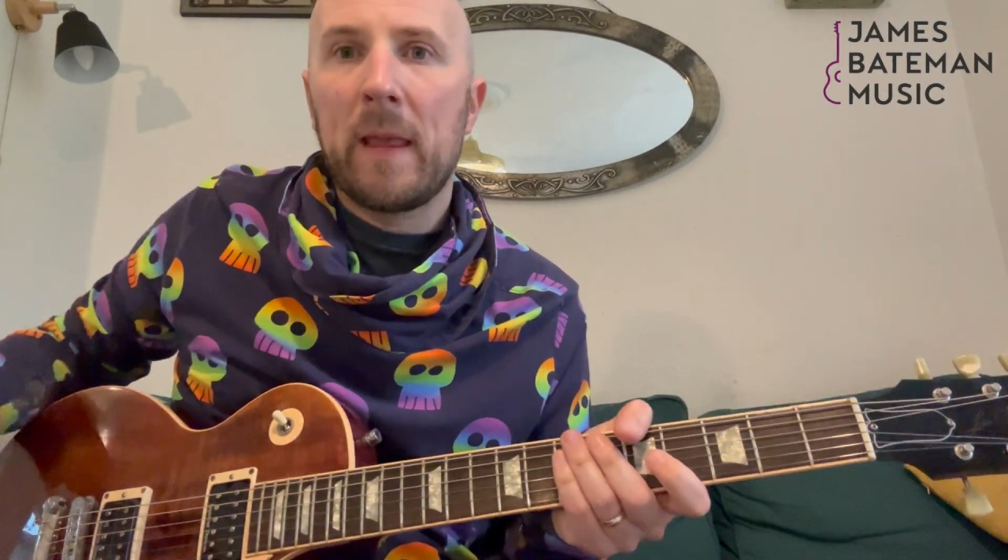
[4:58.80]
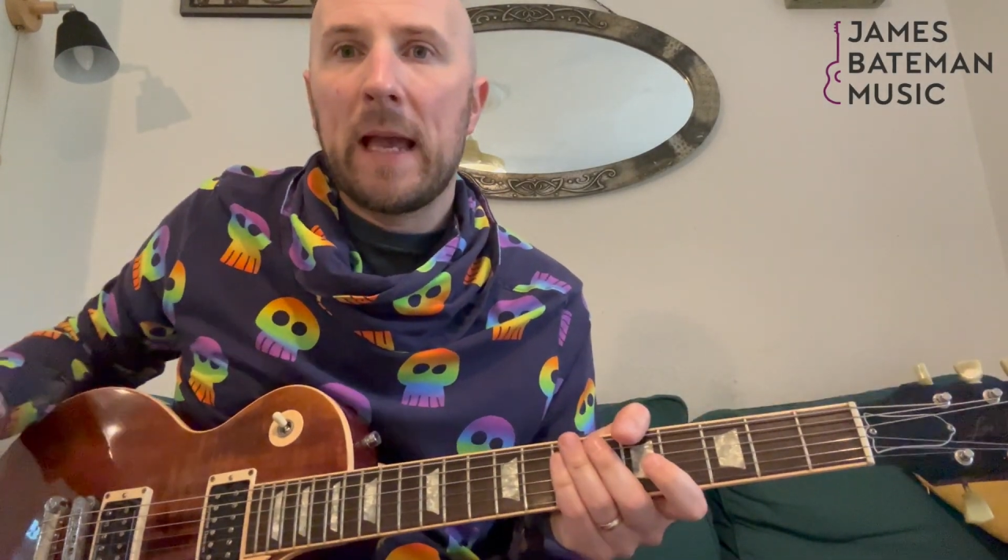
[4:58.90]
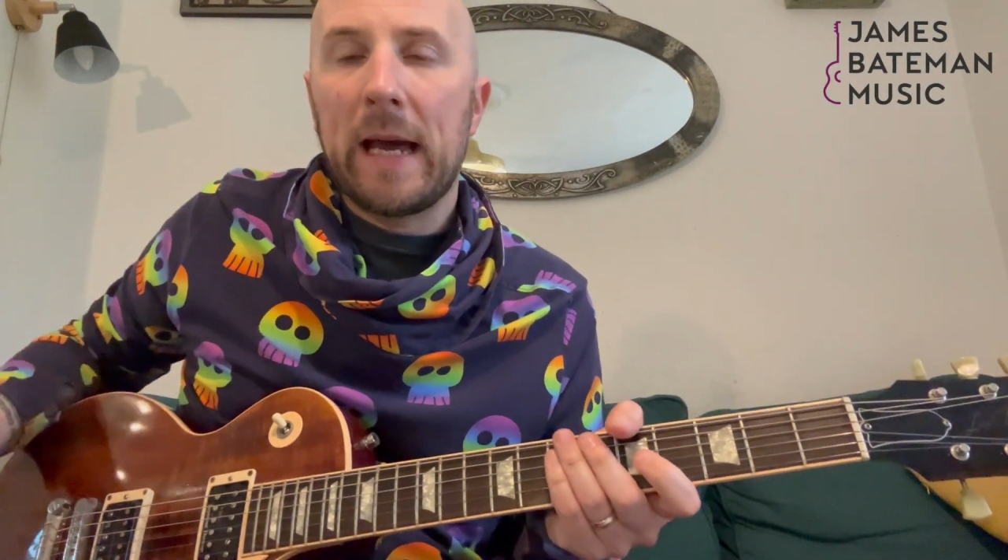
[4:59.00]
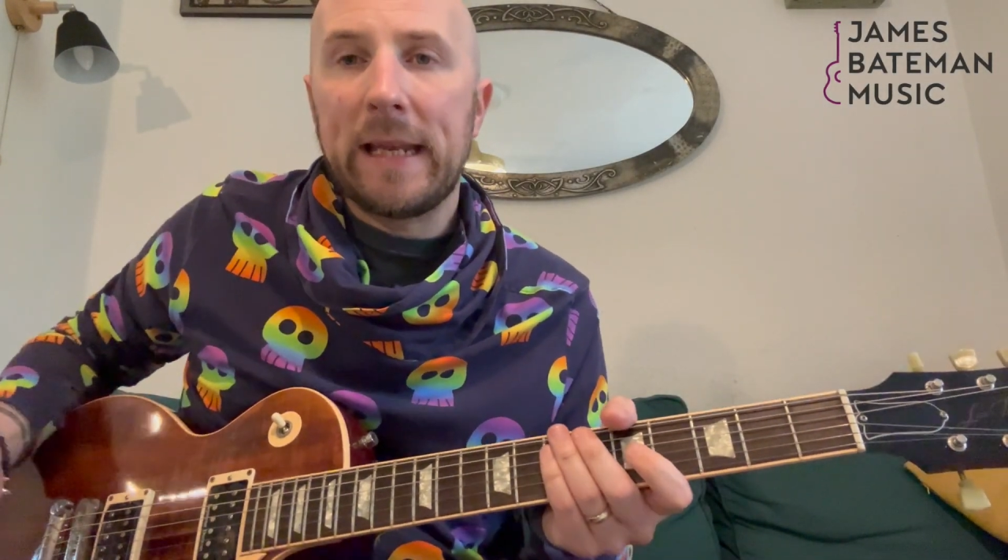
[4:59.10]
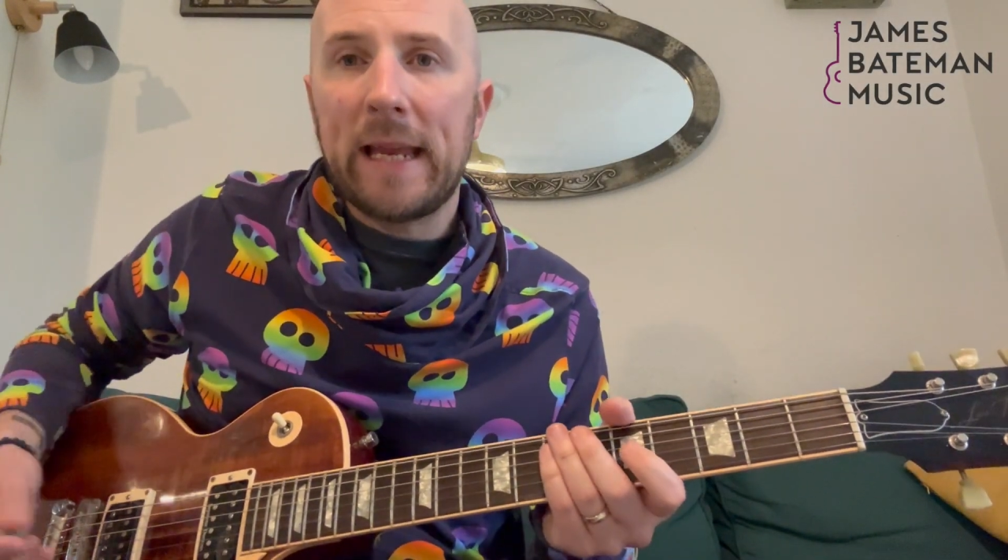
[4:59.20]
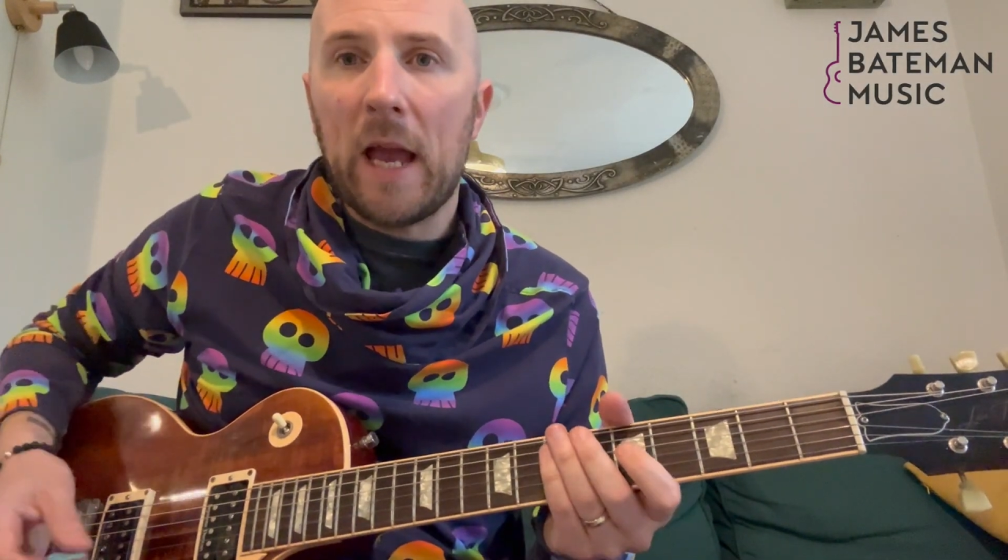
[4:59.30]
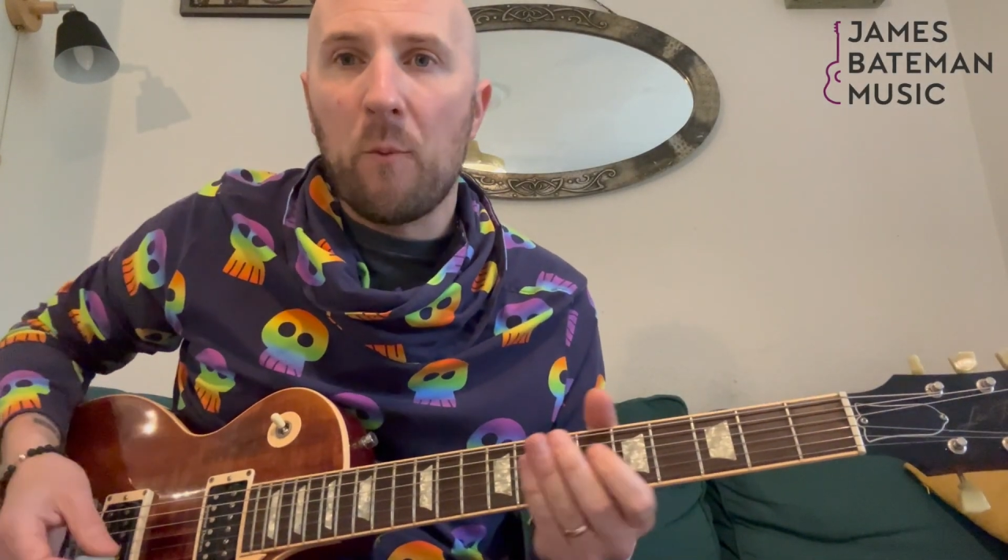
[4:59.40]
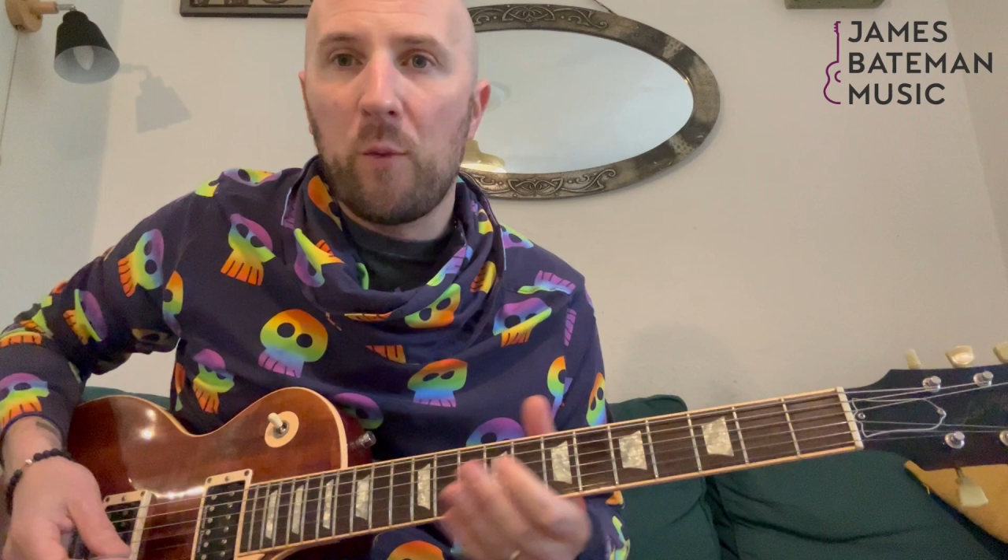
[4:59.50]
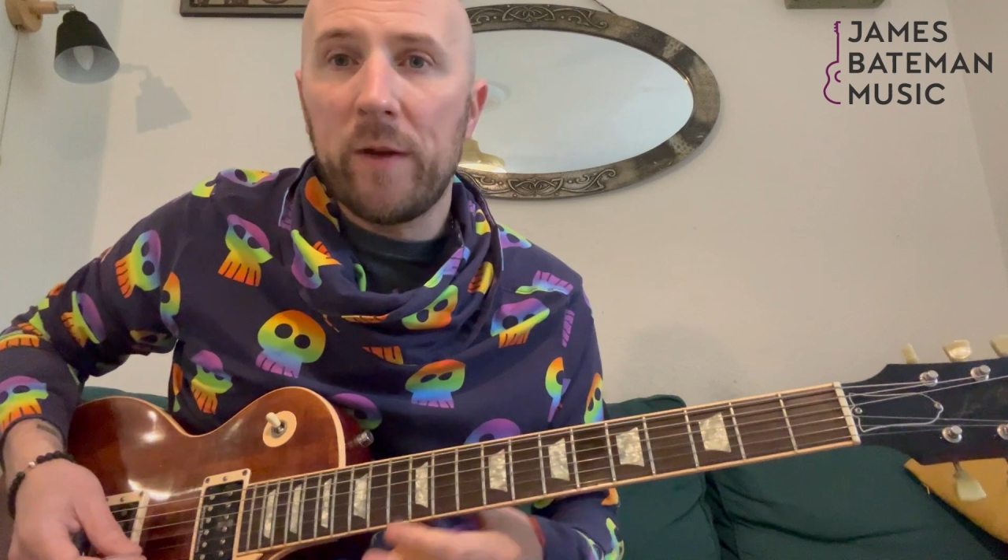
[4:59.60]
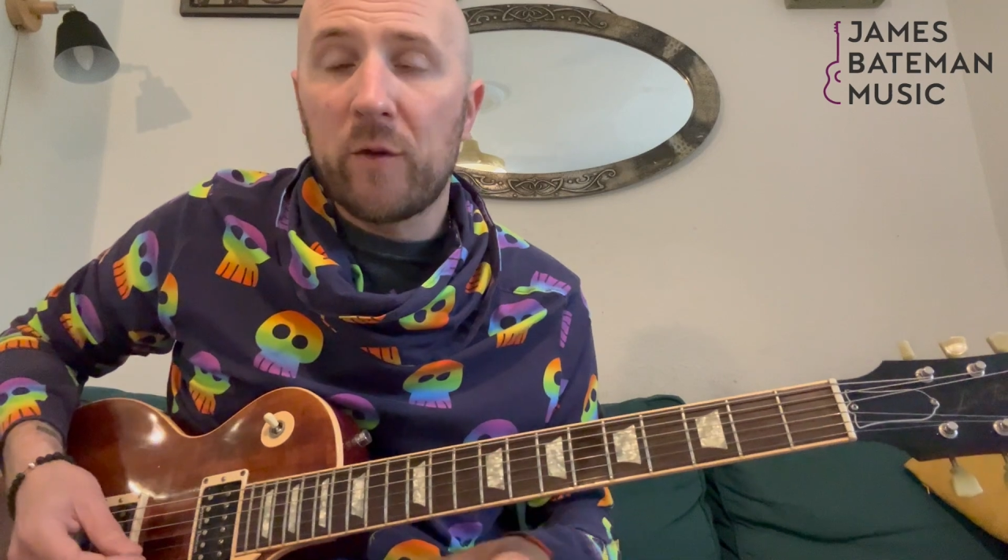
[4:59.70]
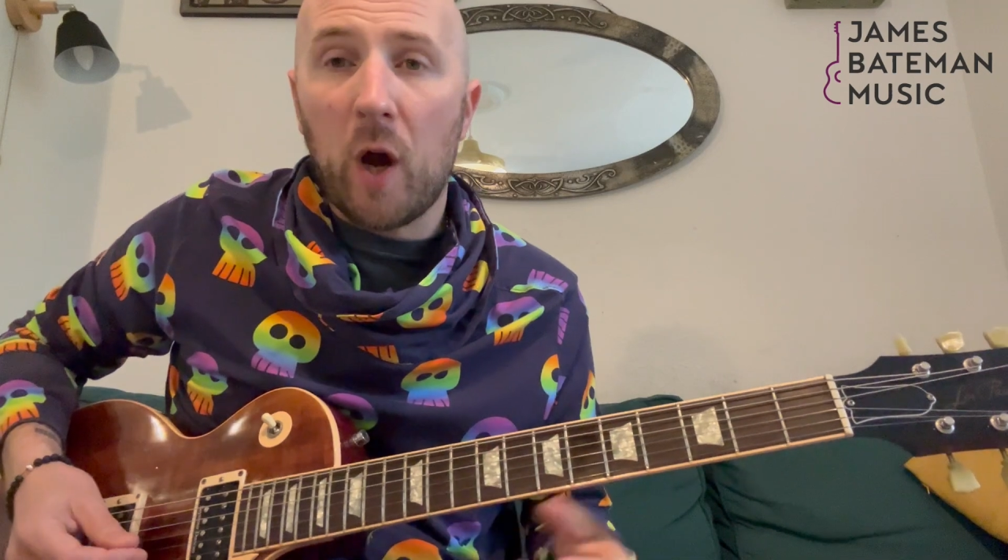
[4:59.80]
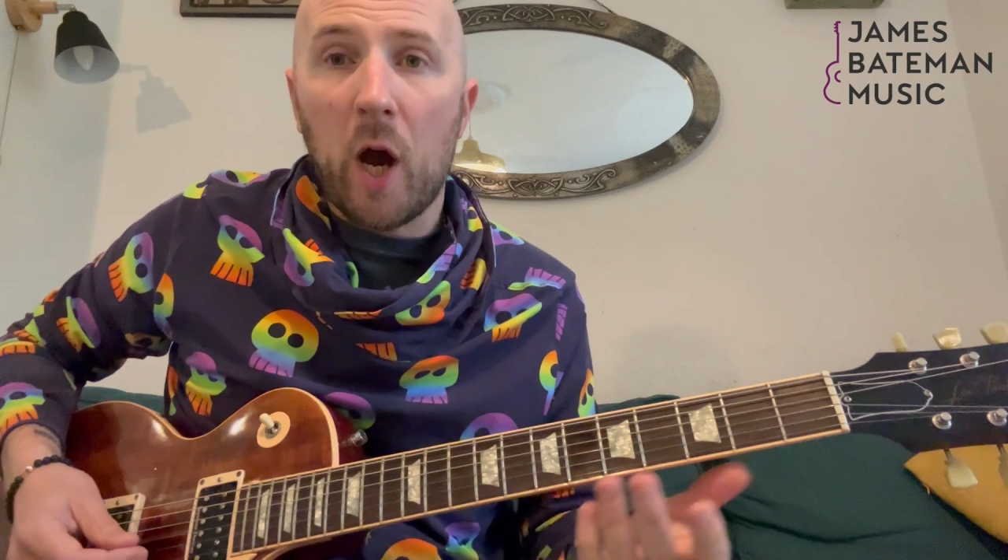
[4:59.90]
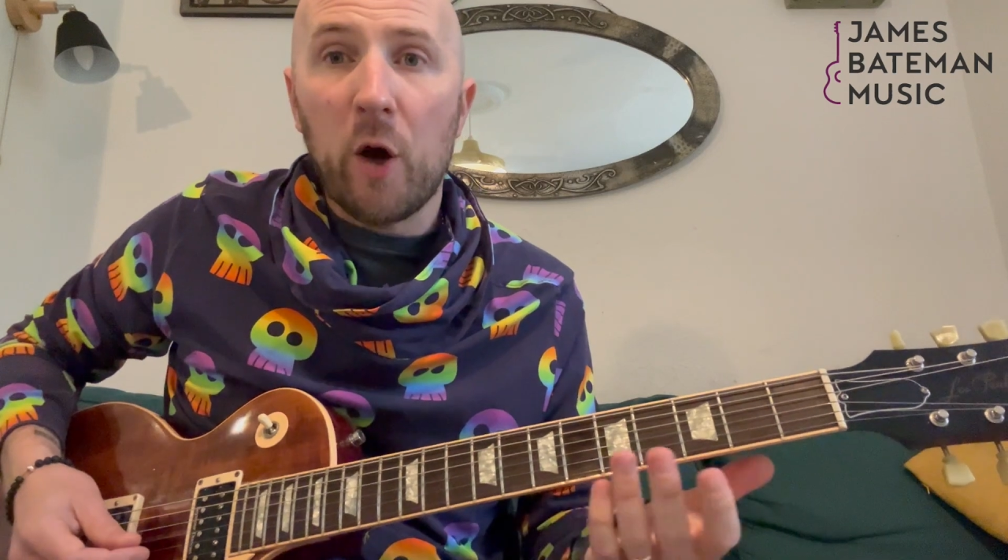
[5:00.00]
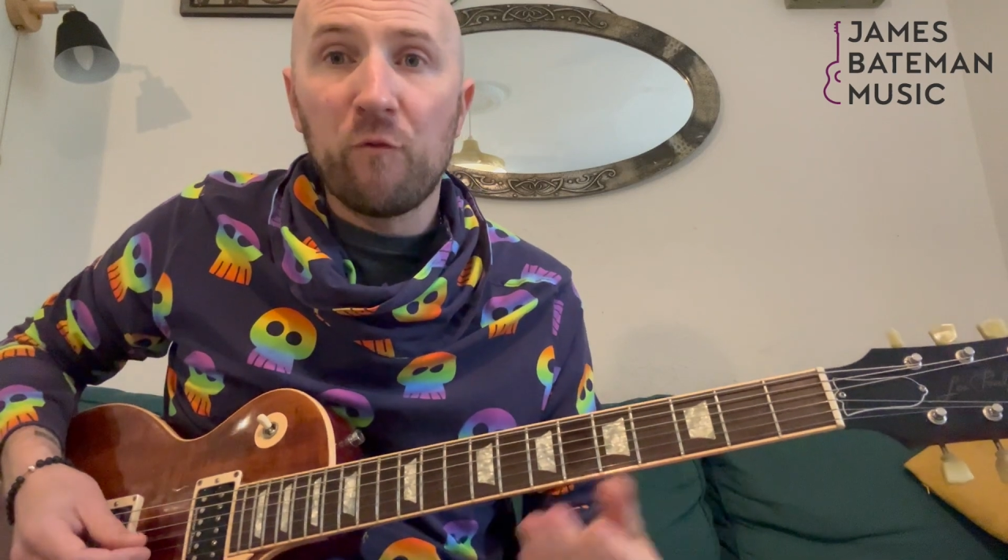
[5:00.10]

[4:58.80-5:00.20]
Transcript: And again, we've got our